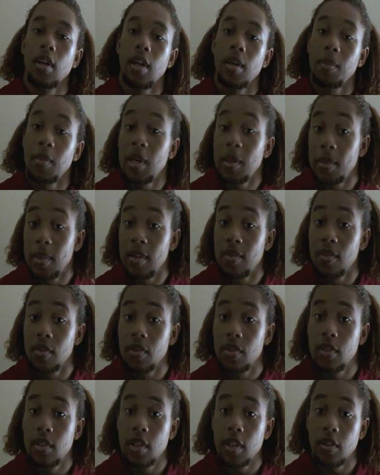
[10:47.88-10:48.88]
and maybe
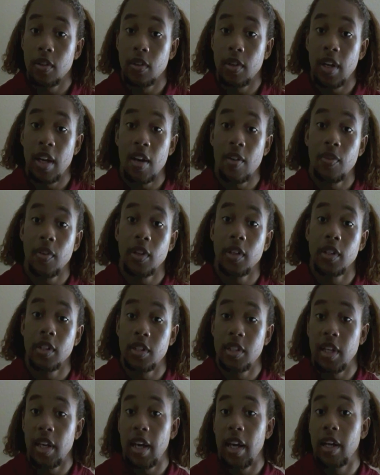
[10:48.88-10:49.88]
even southern Africa
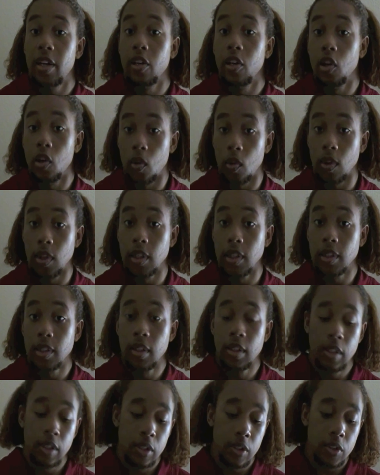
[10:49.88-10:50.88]
to Angola.
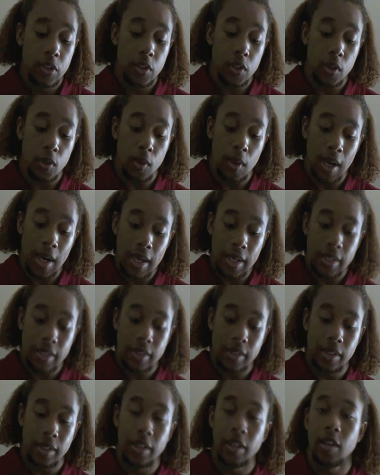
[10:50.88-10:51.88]
So
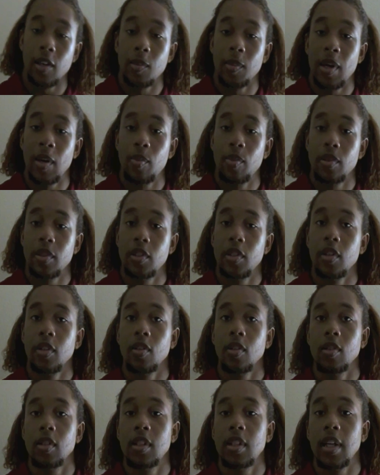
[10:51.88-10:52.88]
honestly, on my
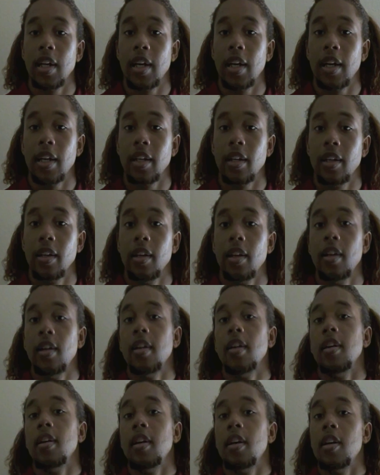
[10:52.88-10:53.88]
paternal side,
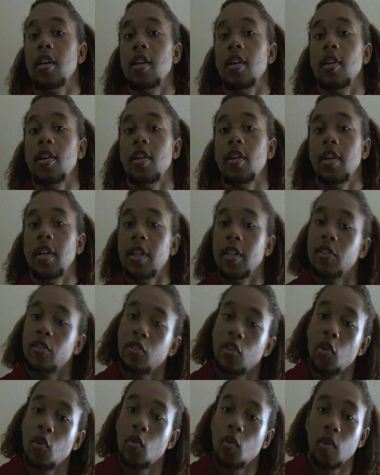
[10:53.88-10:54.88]
there is
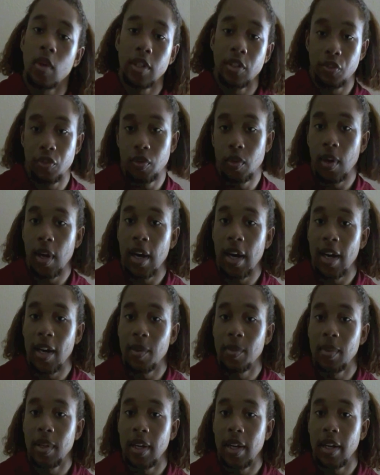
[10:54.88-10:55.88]
no one
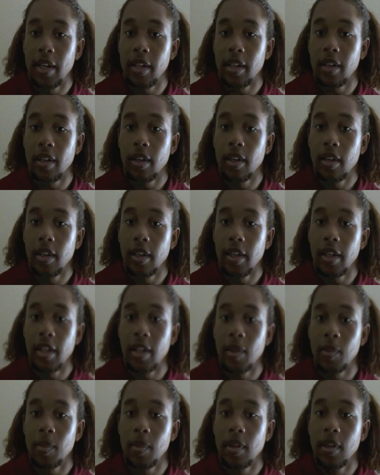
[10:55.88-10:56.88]
tribe that I can
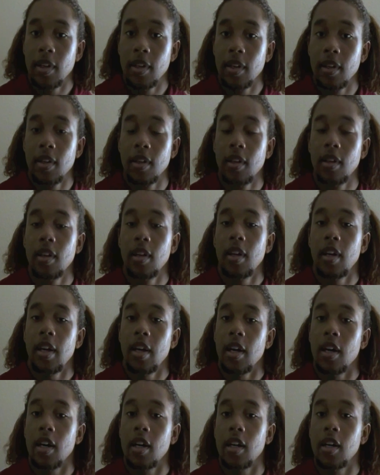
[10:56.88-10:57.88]
claim
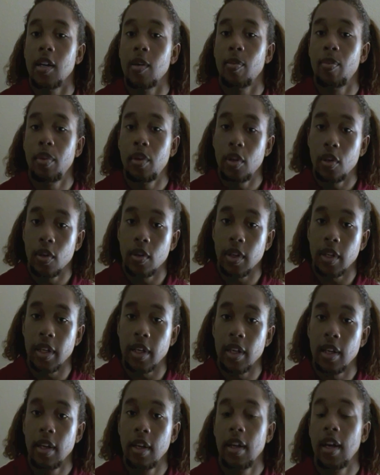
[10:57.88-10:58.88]
purely.
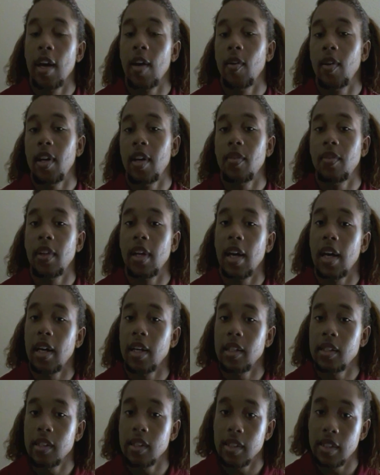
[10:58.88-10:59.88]
I would have to
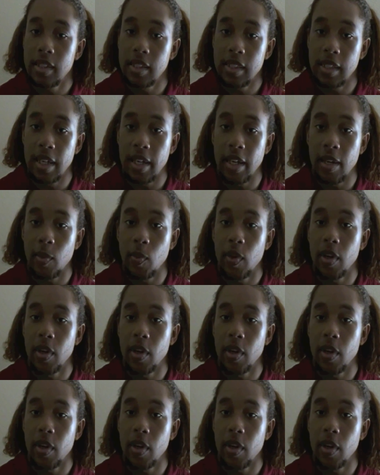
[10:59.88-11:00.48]
honestly say